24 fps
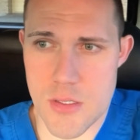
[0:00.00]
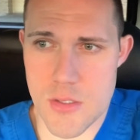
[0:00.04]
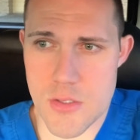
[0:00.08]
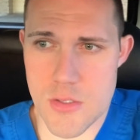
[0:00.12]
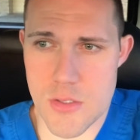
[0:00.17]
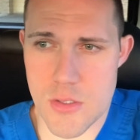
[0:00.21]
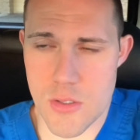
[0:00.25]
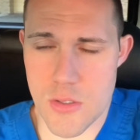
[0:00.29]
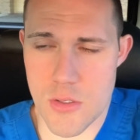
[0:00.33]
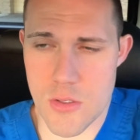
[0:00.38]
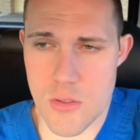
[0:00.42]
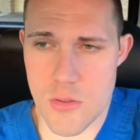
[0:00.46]

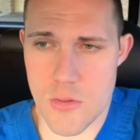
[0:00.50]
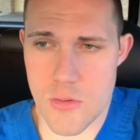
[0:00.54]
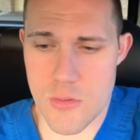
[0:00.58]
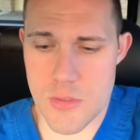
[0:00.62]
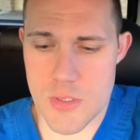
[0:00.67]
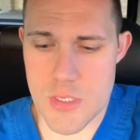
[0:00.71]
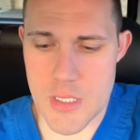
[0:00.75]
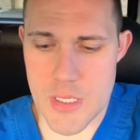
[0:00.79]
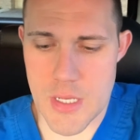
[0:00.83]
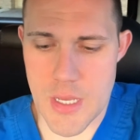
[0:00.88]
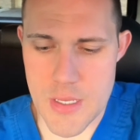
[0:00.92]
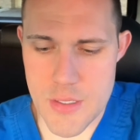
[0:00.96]
So
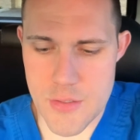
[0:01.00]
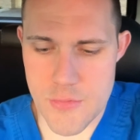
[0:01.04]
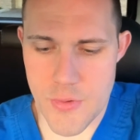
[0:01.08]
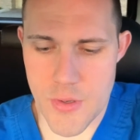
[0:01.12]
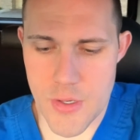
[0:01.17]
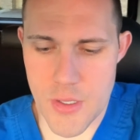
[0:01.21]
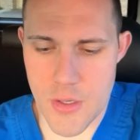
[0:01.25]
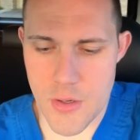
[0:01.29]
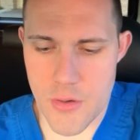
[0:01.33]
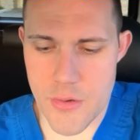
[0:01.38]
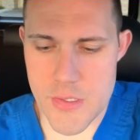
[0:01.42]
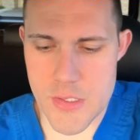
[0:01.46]
today's
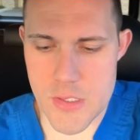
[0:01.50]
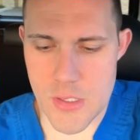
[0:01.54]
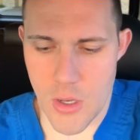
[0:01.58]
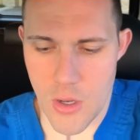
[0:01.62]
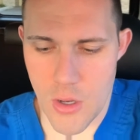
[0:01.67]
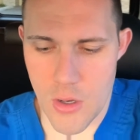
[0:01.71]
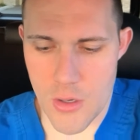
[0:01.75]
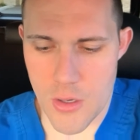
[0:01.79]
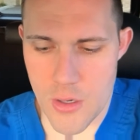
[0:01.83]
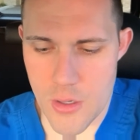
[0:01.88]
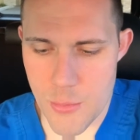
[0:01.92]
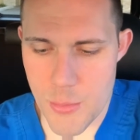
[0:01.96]
video is
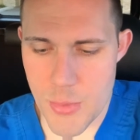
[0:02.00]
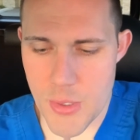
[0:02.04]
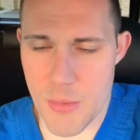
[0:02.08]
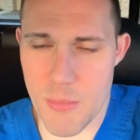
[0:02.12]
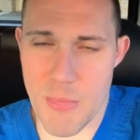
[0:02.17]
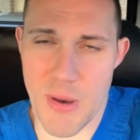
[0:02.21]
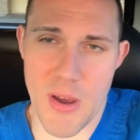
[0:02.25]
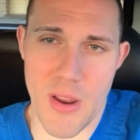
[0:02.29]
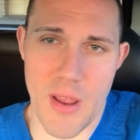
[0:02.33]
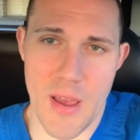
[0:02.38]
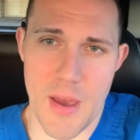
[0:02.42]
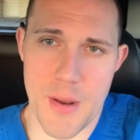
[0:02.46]
all going to be
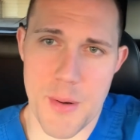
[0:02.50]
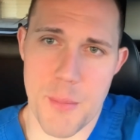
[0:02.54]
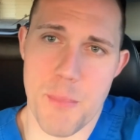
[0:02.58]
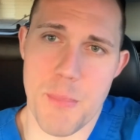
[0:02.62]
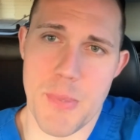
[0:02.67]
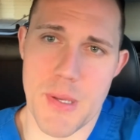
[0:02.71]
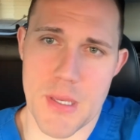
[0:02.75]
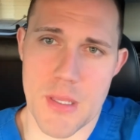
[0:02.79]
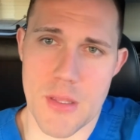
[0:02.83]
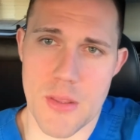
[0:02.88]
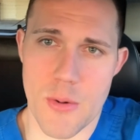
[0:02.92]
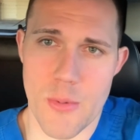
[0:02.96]
about how to
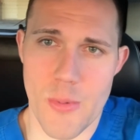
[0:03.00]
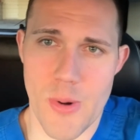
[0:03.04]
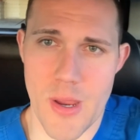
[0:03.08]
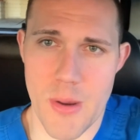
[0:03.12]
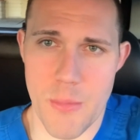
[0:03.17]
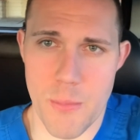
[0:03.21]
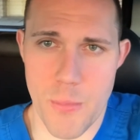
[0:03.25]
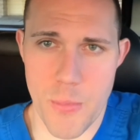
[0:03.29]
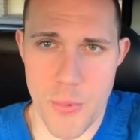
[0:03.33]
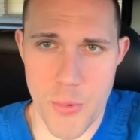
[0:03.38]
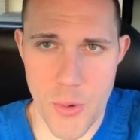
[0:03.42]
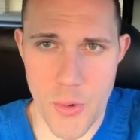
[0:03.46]
pick the right
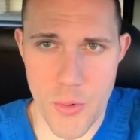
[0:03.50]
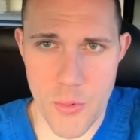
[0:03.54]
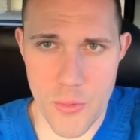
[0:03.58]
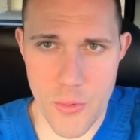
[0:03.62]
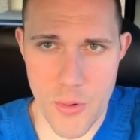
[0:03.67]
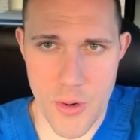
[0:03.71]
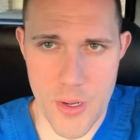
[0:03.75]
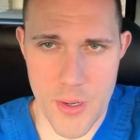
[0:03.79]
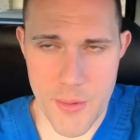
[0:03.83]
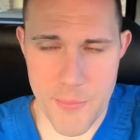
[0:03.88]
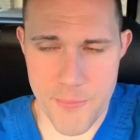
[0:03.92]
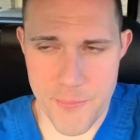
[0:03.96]

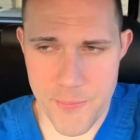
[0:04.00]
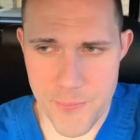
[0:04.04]
program.